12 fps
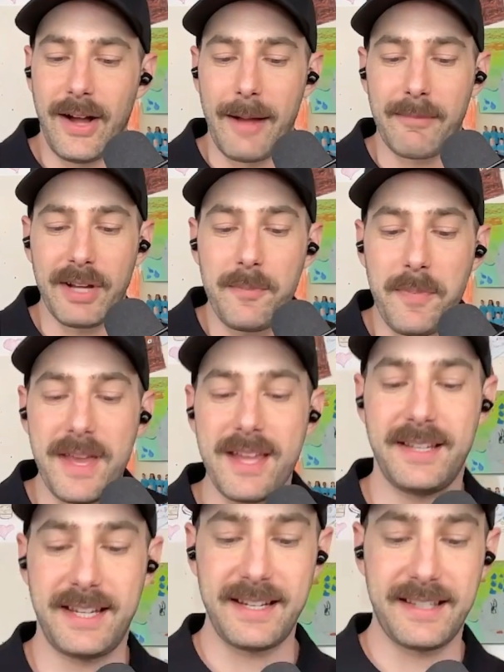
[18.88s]
I'm going to be
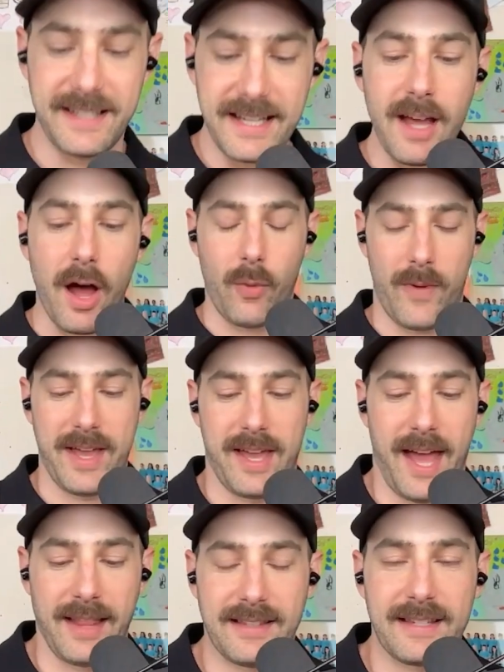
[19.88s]
in D.C. all
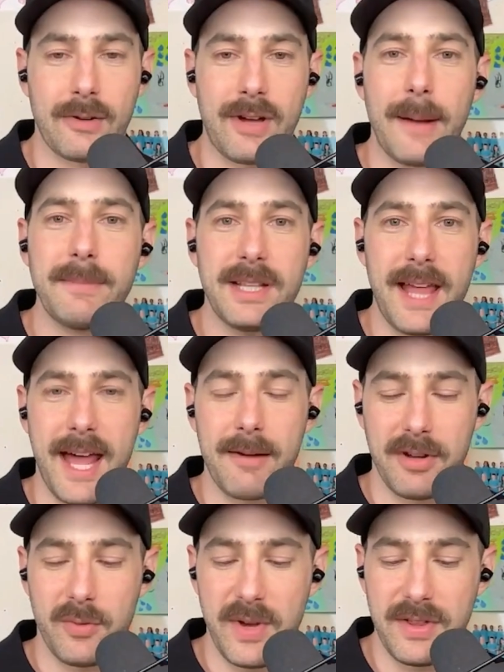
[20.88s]
weekend, so come to that.
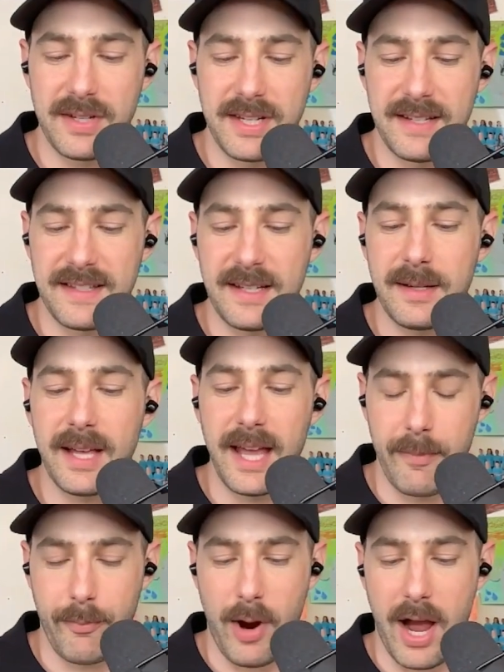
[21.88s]
I'm going to be at the D.C.
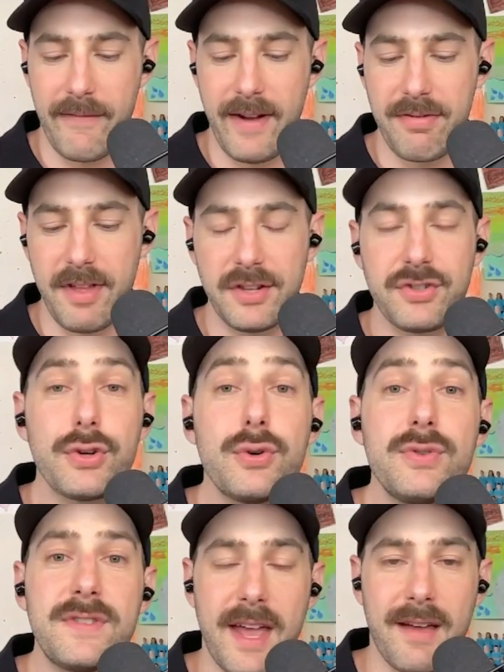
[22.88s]
Improv, and then
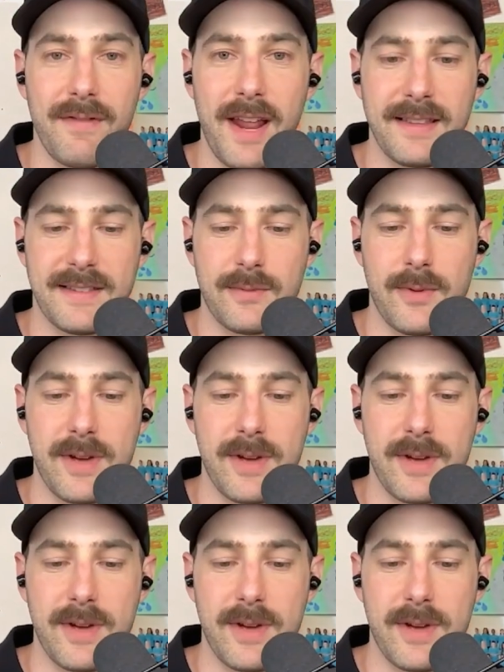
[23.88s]
Tuesday of next